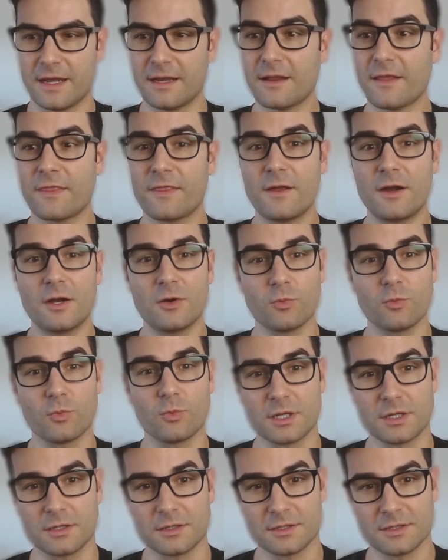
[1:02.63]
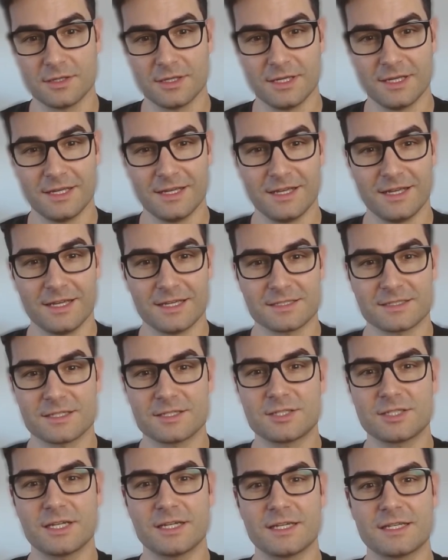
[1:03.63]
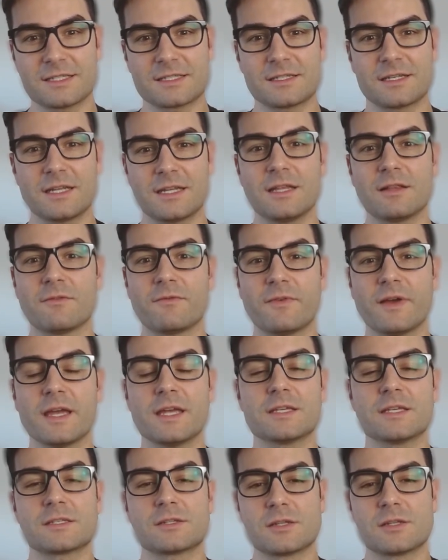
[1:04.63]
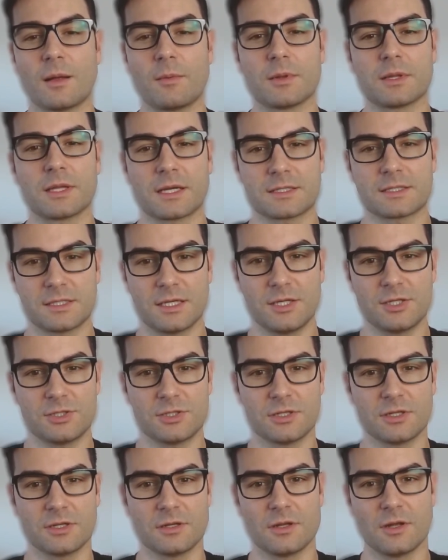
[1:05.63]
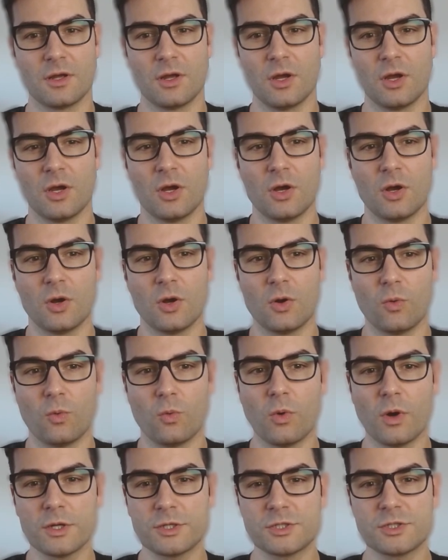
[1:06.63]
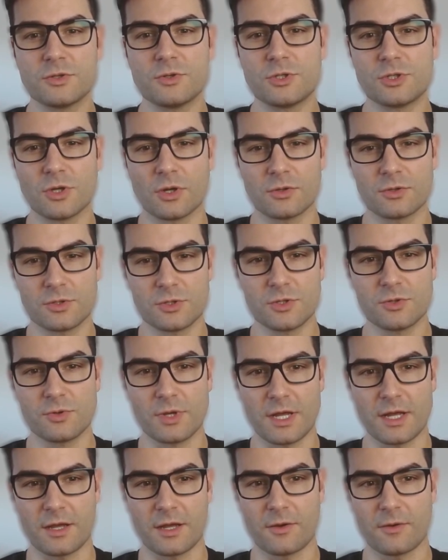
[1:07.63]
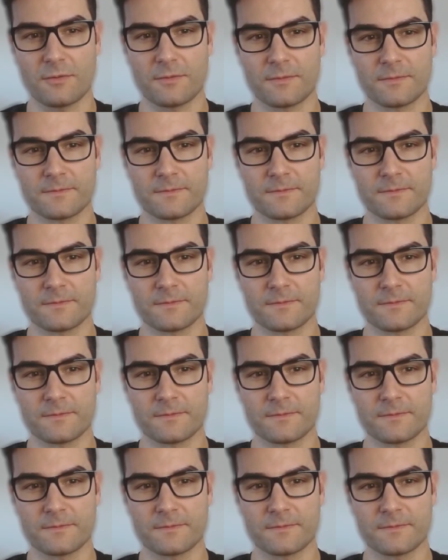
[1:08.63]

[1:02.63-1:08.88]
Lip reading: a third one suggests he'll face double taxation. What should John do now?